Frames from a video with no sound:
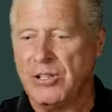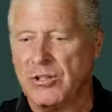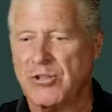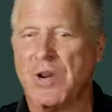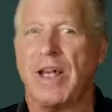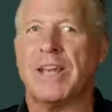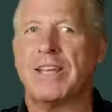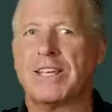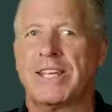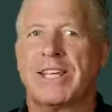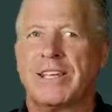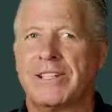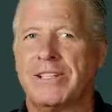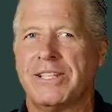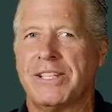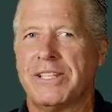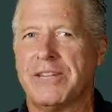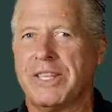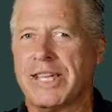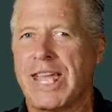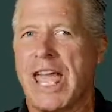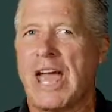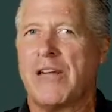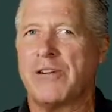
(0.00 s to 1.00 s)
you're trying to
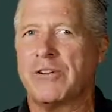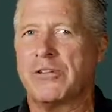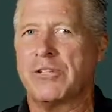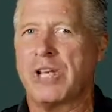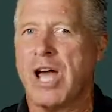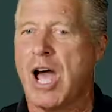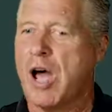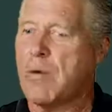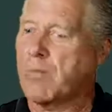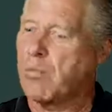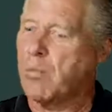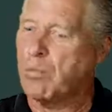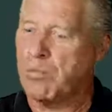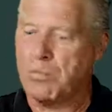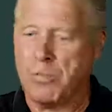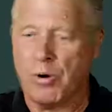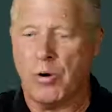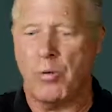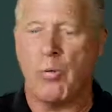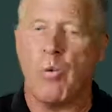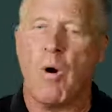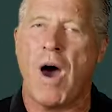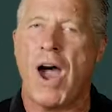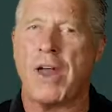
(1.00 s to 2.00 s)
clean the countertop and
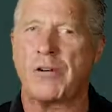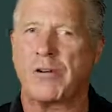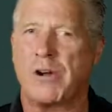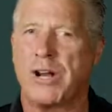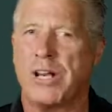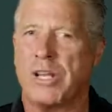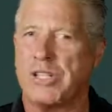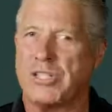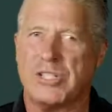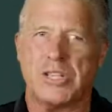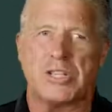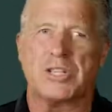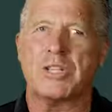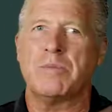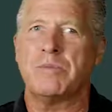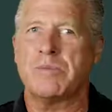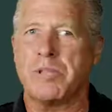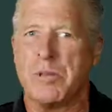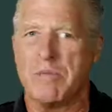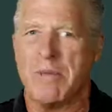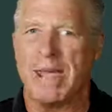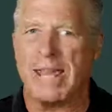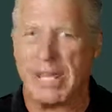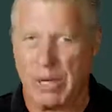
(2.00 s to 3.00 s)
put water on it, it just
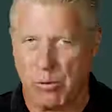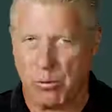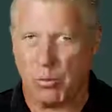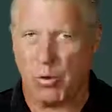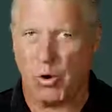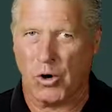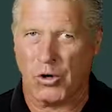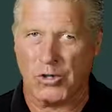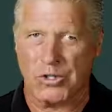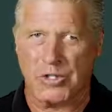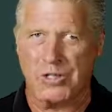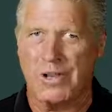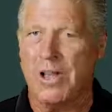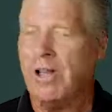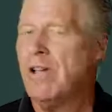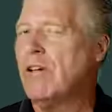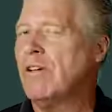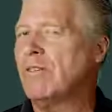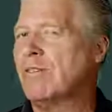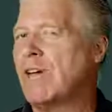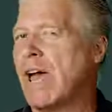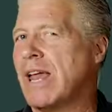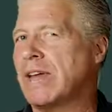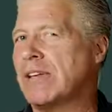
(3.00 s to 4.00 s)
seems to make it worse.
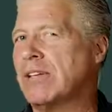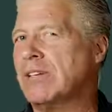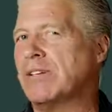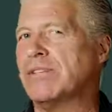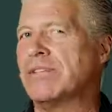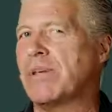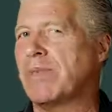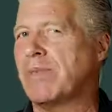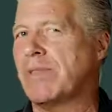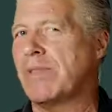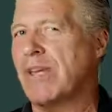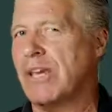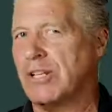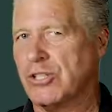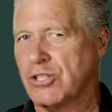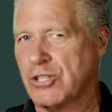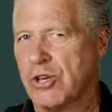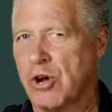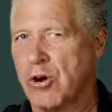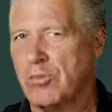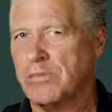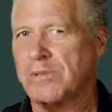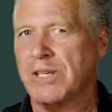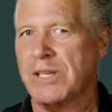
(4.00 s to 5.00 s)
We've got to use something like
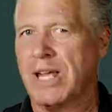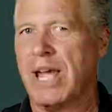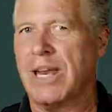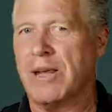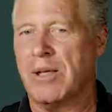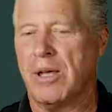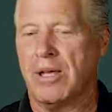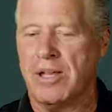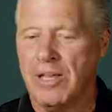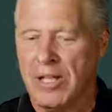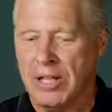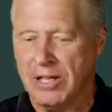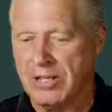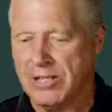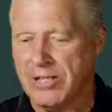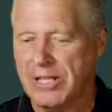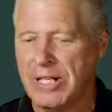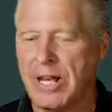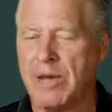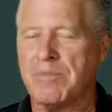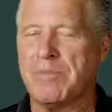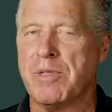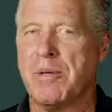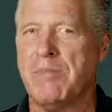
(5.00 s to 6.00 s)
soap to kind of
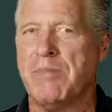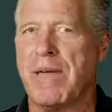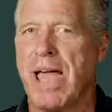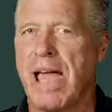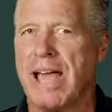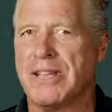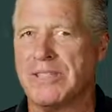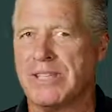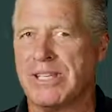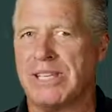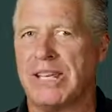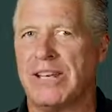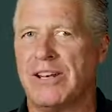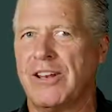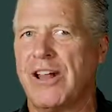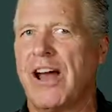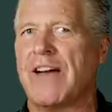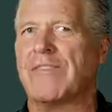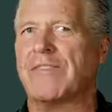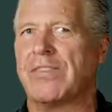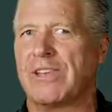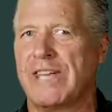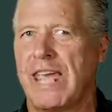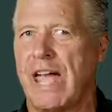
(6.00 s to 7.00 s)
clean up the mess and get it
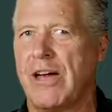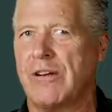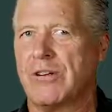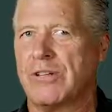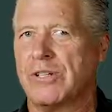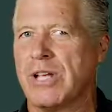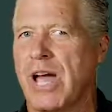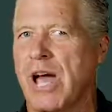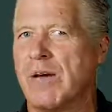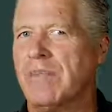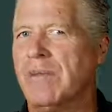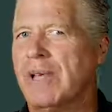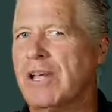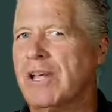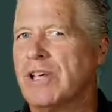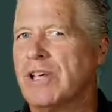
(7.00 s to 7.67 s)
off the countertop.